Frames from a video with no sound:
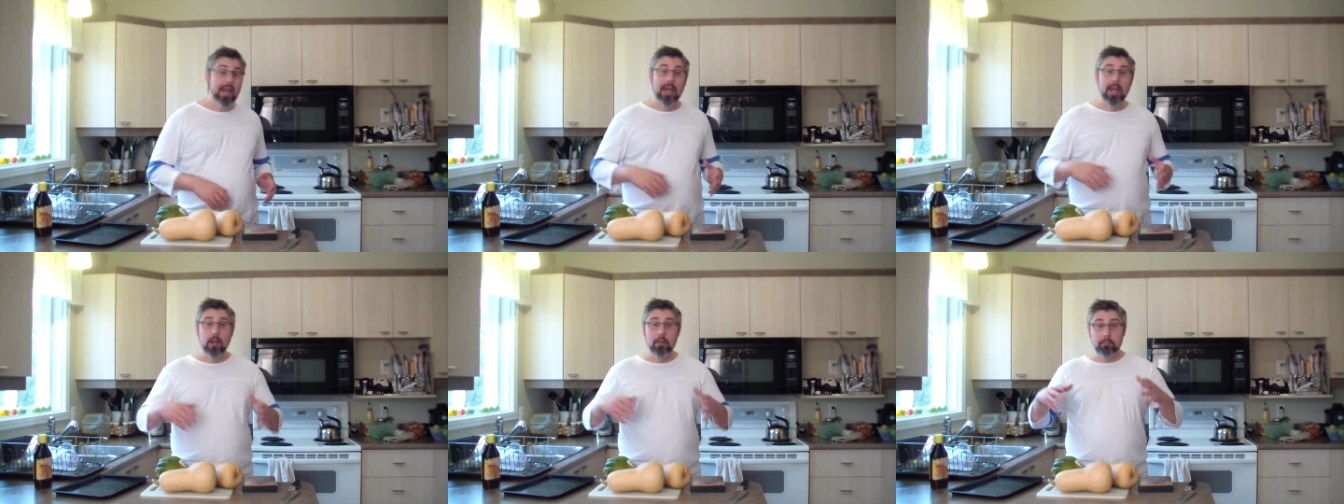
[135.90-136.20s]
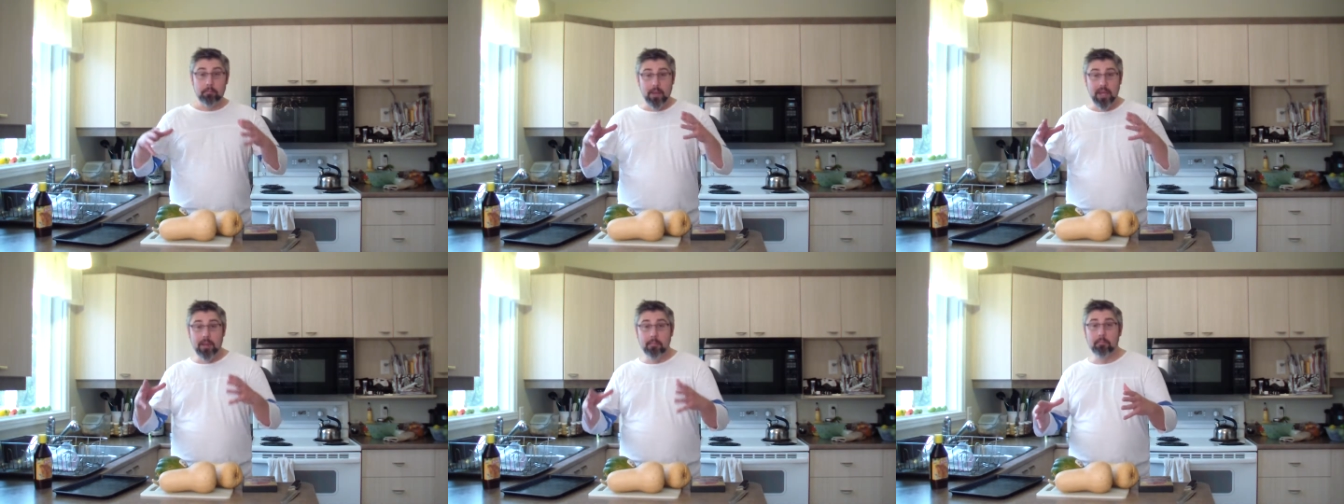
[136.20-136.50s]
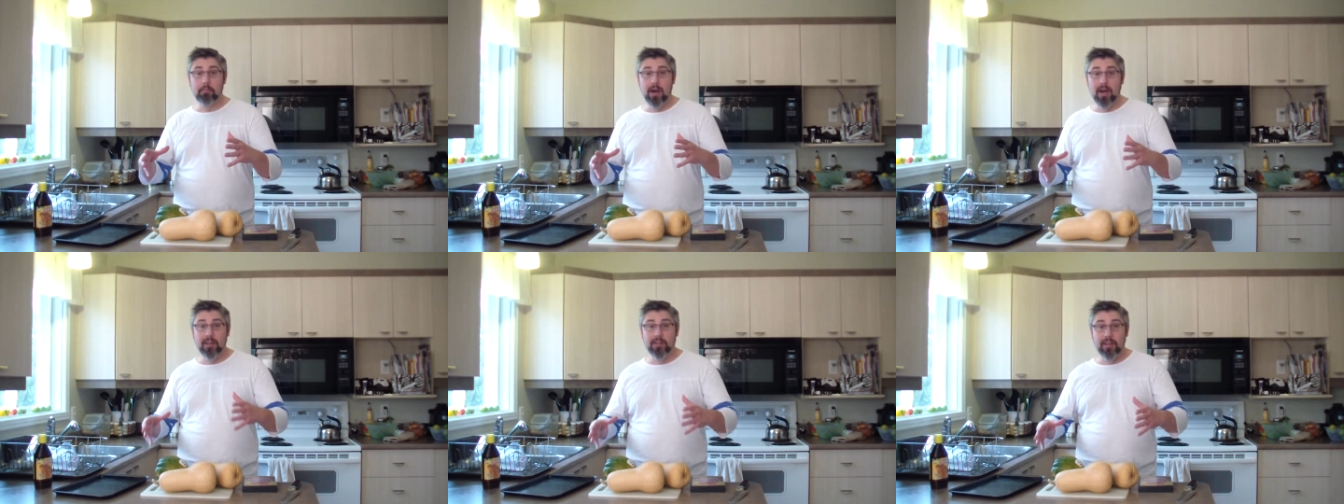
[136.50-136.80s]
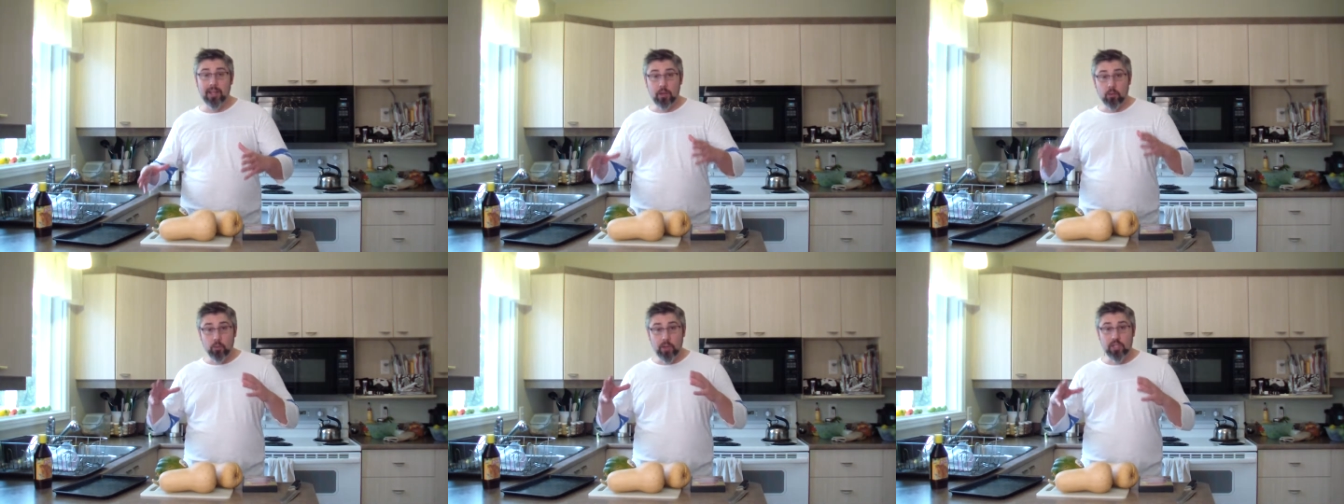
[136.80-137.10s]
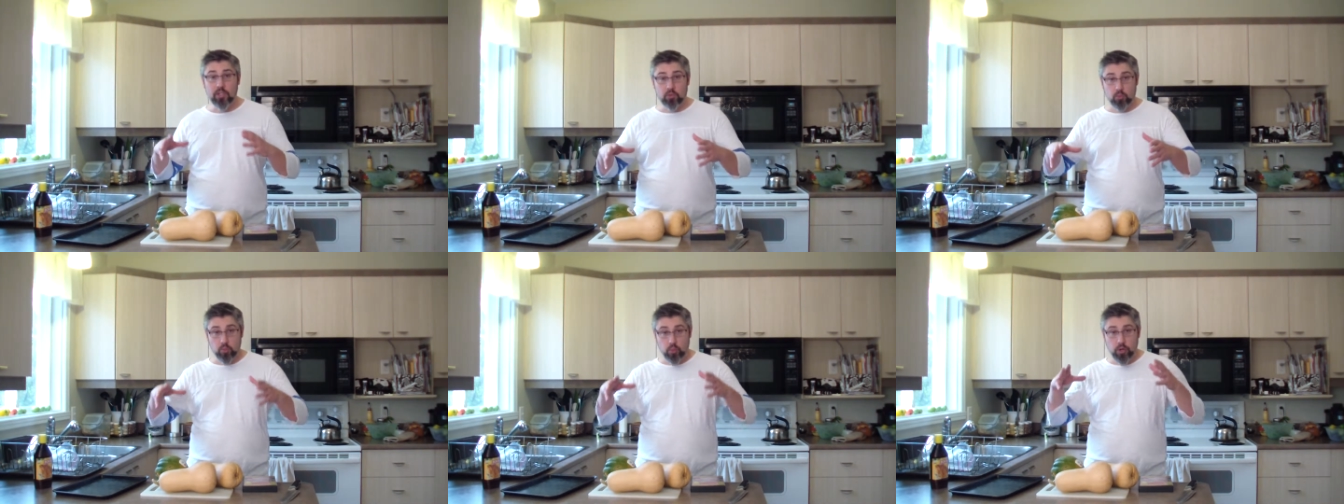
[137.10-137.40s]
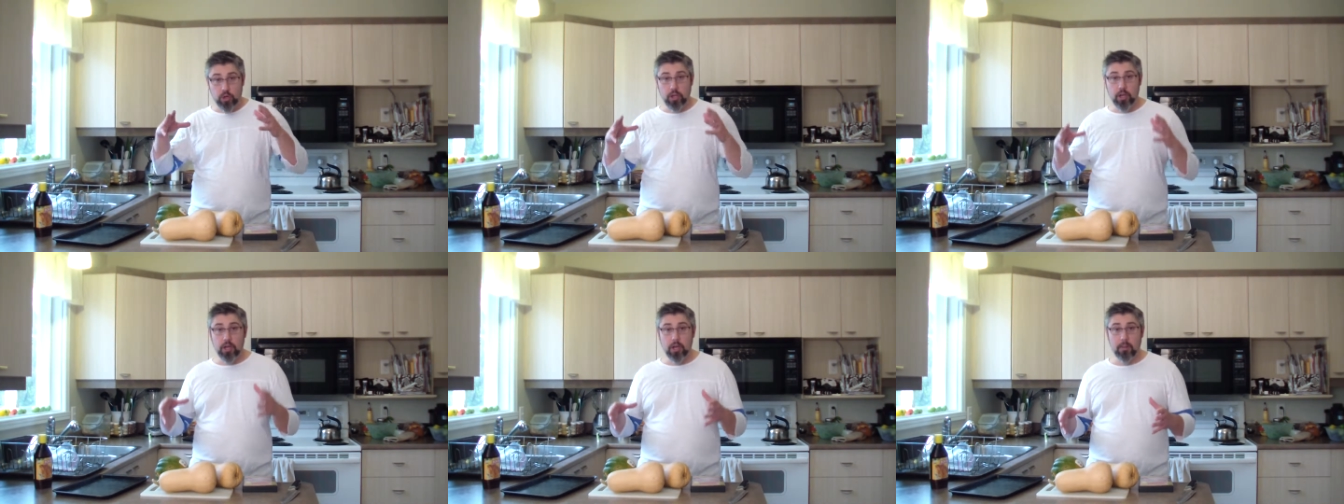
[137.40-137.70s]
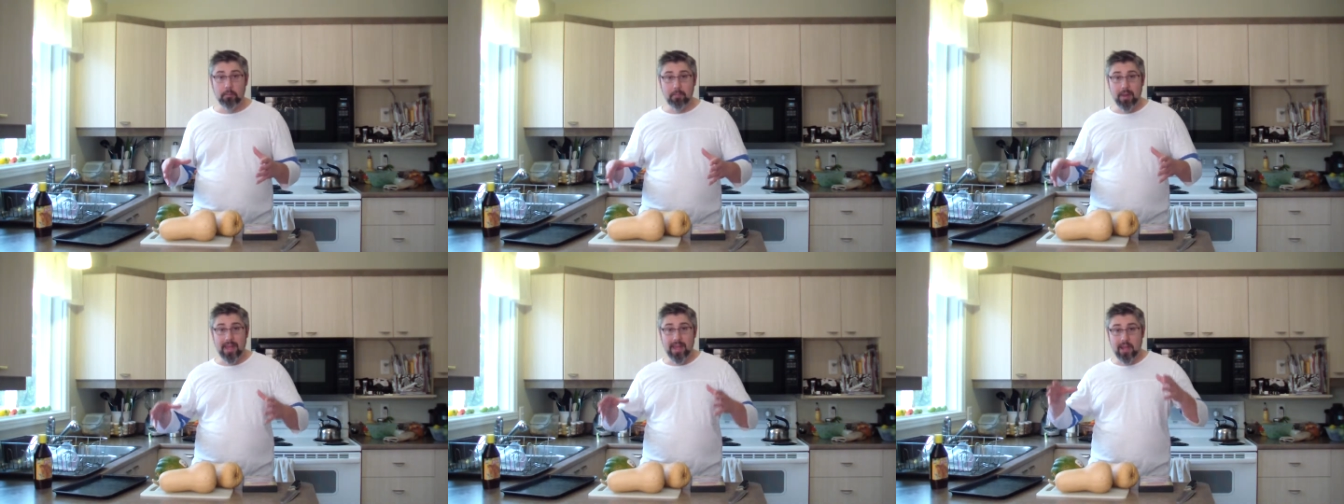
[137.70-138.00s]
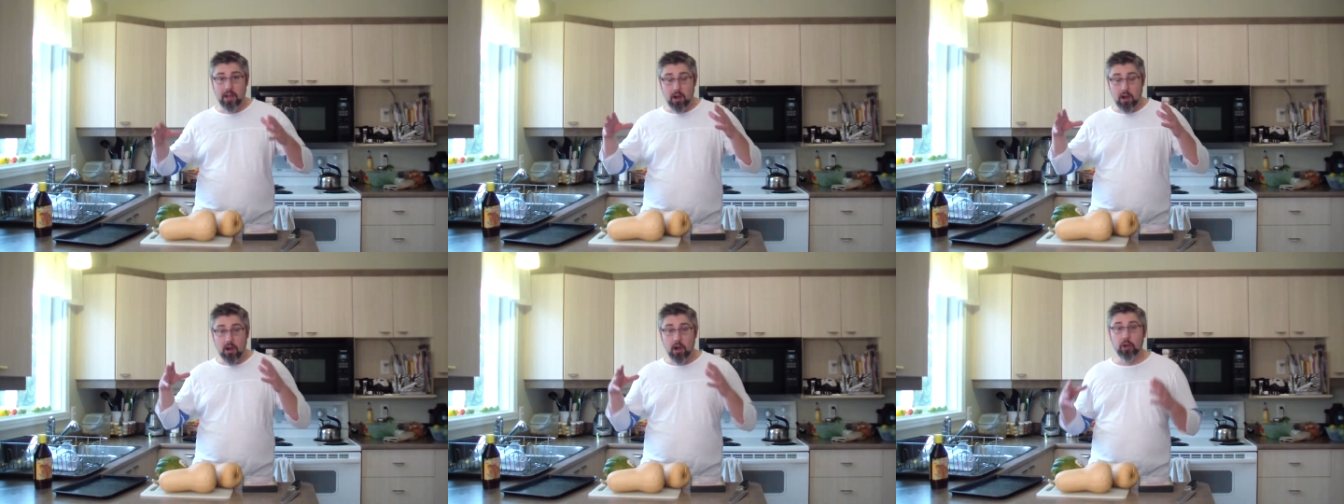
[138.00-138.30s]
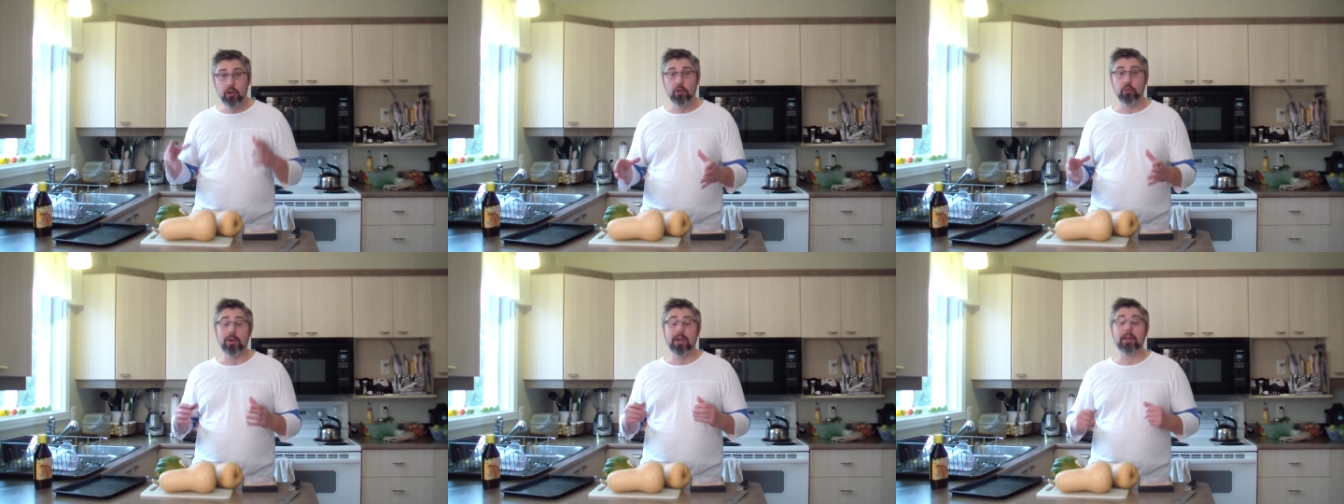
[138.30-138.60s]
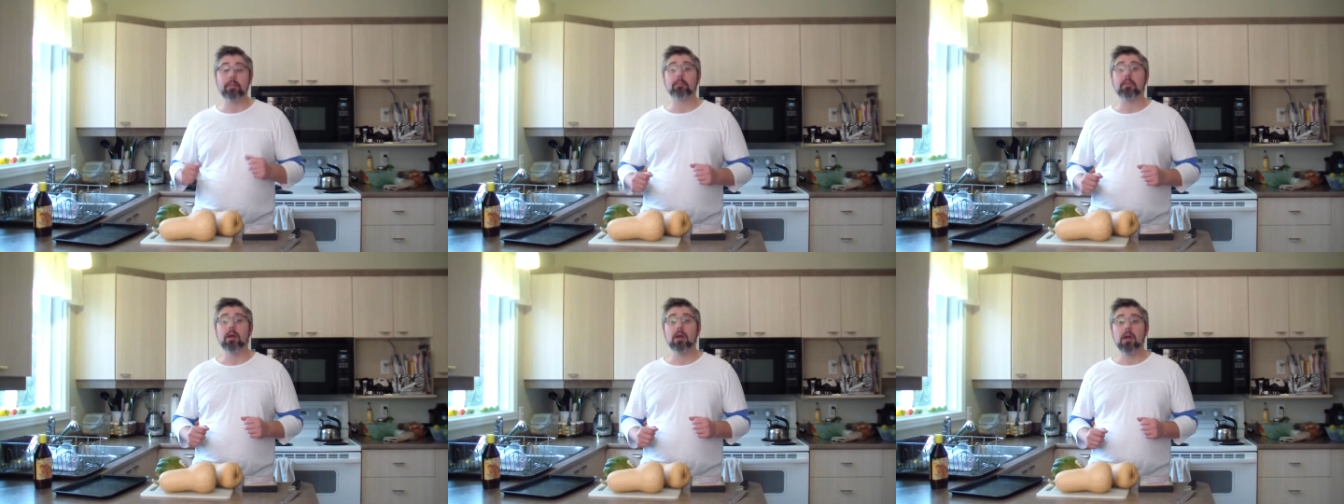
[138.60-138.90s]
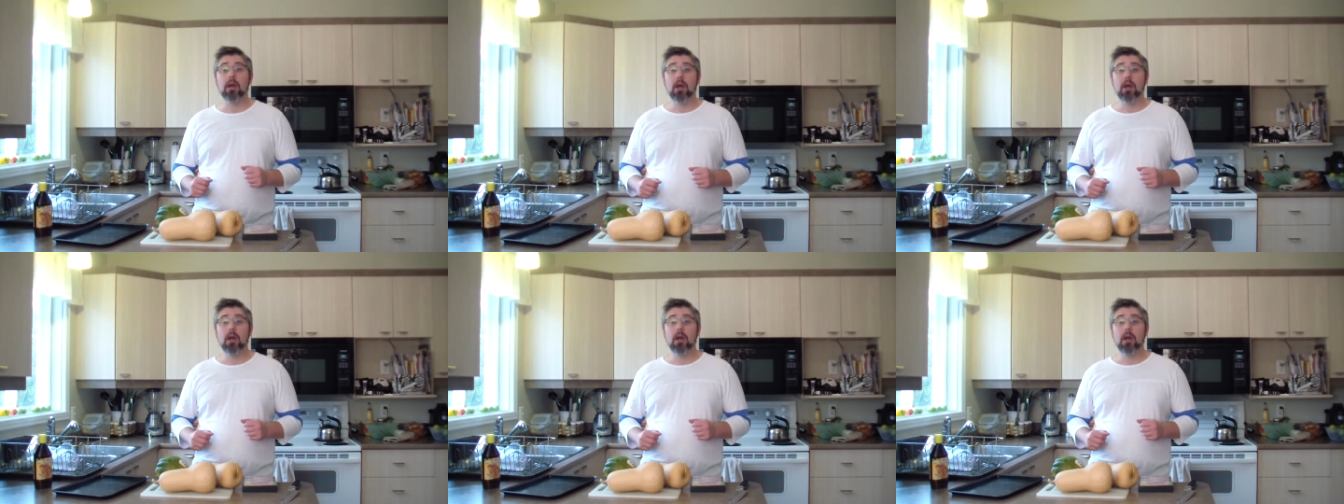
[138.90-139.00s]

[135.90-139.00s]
and a big pot in which we're gonna make our cream.